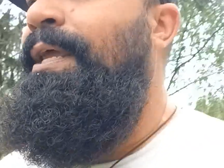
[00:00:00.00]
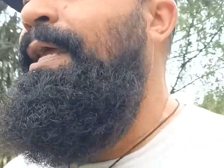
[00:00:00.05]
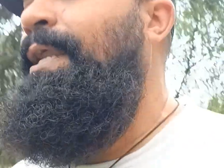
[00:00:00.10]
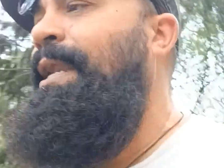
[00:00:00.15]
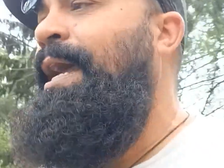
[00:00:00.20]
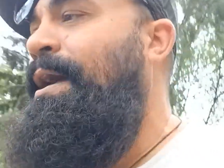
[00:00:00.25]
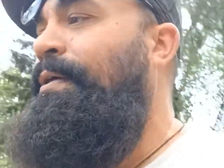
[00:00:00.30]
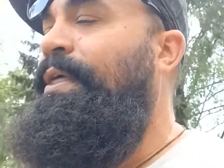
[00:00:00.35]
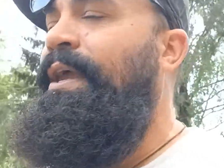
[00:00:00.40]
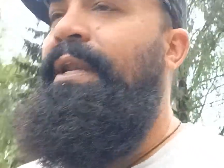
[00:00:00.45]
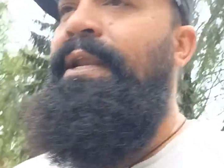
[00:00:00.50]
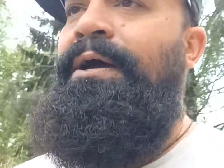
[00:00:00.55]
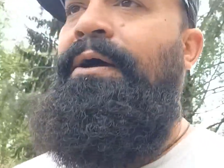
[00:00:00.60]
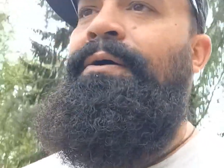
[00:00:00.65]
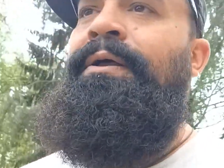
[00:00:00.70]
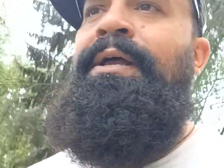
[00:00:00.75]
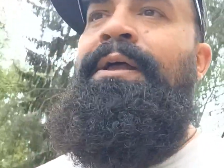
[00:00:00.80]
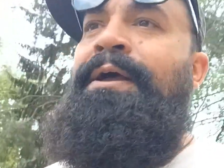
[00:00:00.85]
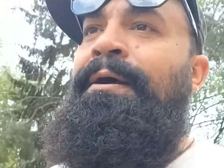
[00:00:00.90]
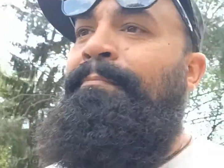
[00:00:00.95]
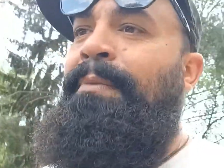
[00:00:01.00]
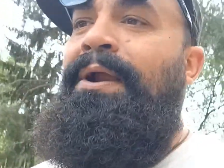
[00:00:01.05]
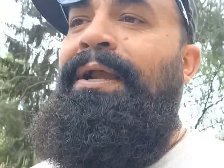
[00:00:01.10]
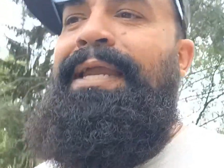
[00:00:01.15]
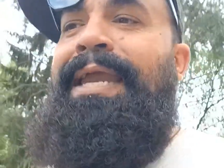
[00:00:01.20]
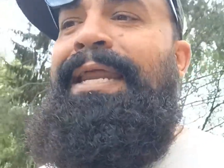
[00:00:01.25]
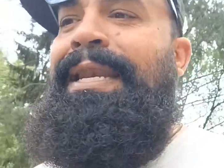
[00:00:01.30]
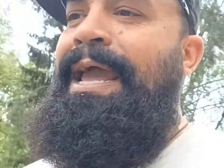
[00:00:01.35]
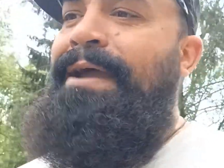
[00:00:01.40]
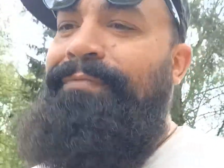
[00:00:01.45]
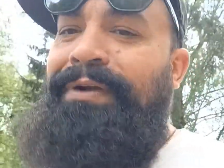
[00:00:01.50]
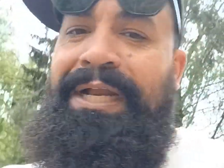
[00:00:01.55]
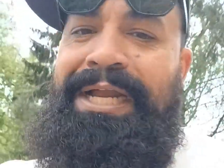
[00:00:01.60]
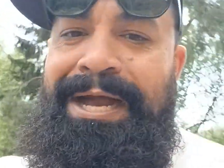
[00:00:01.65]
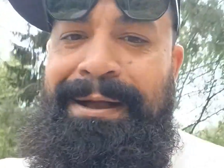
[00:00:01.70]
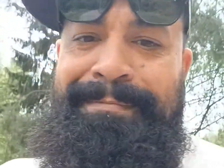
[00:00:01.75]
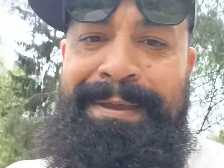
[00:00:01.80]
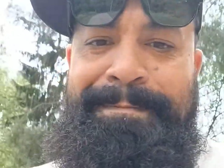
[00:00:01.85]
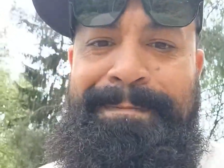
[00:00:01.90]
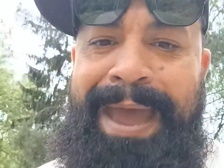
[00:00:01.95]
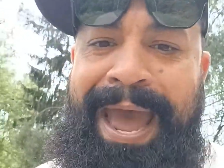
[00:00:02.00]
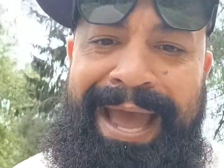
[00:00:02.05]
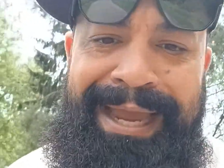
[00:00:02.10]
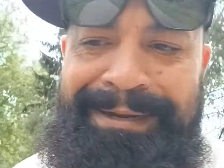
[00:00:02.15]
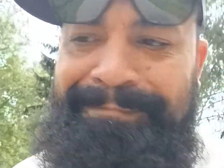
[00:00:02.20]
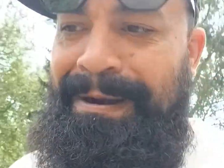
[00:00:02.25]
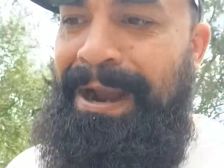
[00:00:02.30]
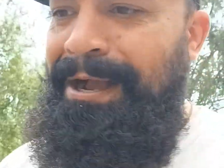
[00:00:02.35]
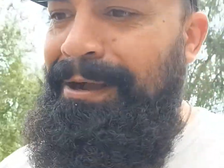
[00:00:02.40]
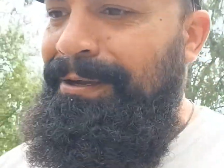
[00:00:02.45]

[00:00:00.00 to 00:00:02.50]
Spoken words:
Now they know Mark ain't never coming back, bro.